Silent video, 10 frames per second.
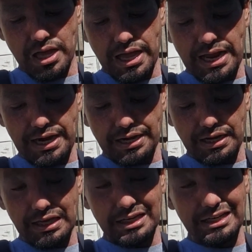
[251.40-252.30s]
And
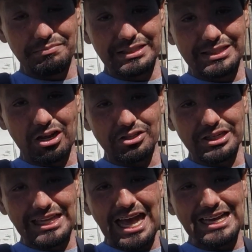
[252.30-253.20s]
his name is Dr.
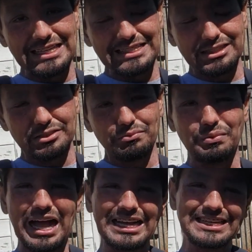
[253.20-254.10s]
Caddis
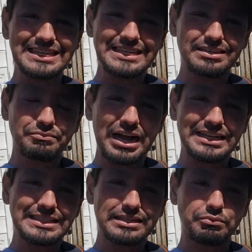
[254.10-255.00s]
Wagley.
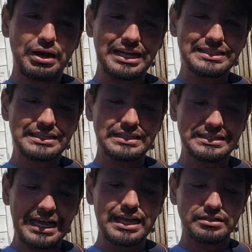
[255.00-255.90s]

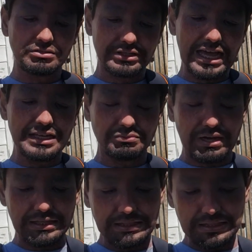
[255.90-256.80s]
Dr. Caddis
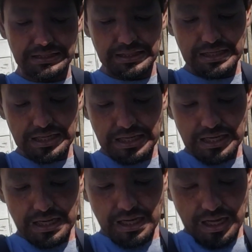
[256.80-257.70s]
Wagley.
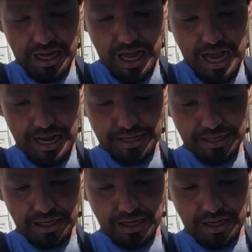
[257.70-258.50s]
And